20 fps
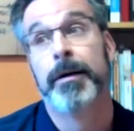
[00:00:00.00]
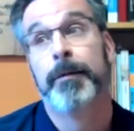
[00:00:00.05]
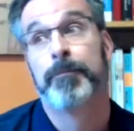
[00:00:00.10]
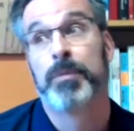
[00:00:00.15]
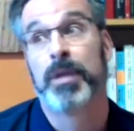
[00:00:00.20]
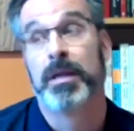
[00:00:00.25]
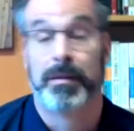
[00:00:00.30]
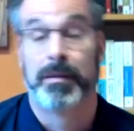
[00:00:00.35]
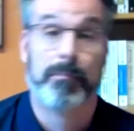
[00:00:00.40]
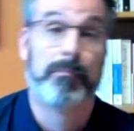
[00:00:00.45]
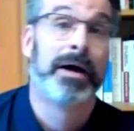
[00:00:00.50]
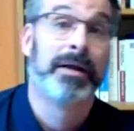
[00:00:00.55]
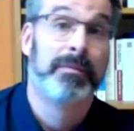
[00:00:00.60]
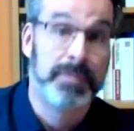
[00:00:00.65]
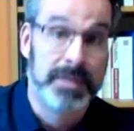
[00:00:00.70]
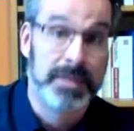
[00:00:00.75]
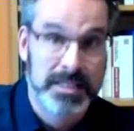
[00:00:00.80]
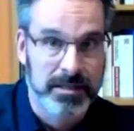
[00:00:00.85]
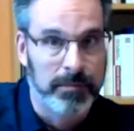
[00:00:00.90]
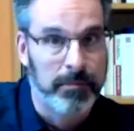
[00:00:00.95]
there might be
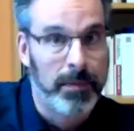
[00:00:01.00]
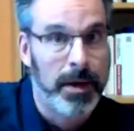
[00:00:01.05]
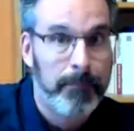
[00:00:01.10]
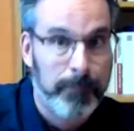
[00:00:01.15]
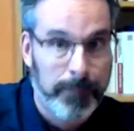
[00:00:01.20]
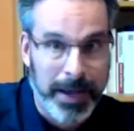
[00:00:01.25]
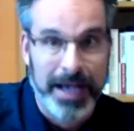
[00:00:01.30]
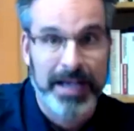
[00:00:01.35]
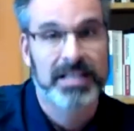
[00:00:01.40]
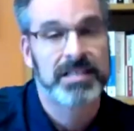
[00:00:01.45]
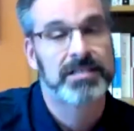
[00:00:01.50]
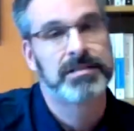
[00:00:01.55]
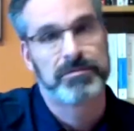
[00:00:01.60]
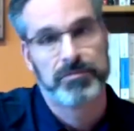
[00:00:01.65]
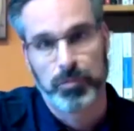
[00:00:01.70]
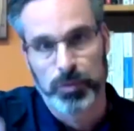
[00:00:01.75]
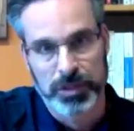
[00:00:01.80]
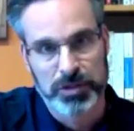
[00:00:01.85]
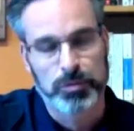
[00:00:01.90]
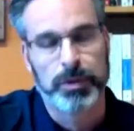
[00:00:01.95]
some impacts,
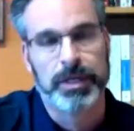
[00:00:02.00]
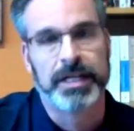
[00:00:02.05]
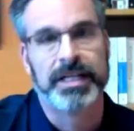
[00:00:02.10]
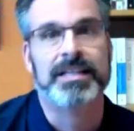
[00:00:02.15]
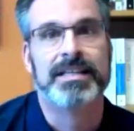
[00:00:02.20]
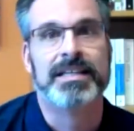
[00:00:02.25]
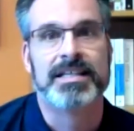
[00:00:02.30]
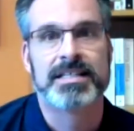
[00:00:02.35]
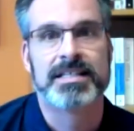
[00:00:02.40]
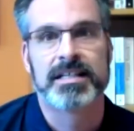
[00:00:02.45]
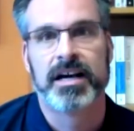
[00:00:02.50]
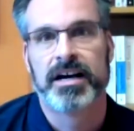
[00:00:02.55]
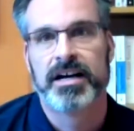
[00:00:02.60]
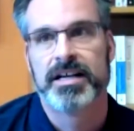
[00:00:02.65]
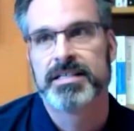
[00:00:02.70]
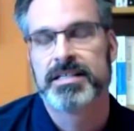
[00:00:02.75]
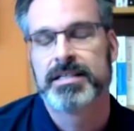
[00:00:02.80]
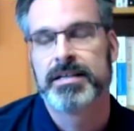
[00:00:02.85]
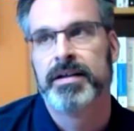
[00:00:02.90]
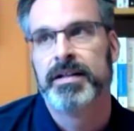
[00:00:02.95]
which we can
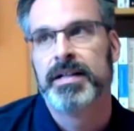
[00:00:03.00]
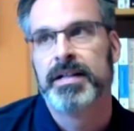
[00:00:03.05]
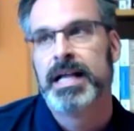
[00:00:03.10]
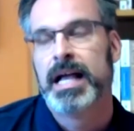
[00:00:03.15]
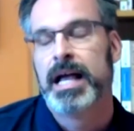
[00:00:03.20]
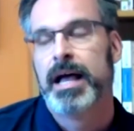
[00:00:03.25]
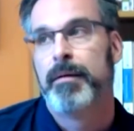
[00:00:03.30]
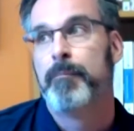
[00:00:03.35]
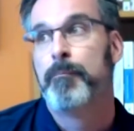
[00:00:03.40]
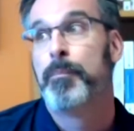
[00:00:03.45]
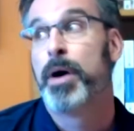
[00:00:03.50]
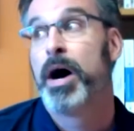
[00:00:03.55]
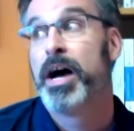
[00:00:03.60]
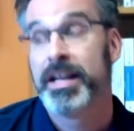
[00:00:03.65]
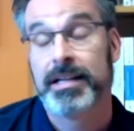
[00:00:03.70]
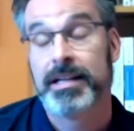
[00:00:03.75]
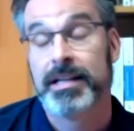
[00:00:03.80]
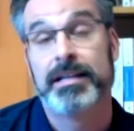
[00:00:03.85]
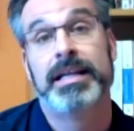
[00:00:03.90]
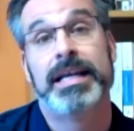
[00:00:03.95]
discuss,
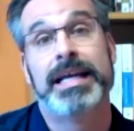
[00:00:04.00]
but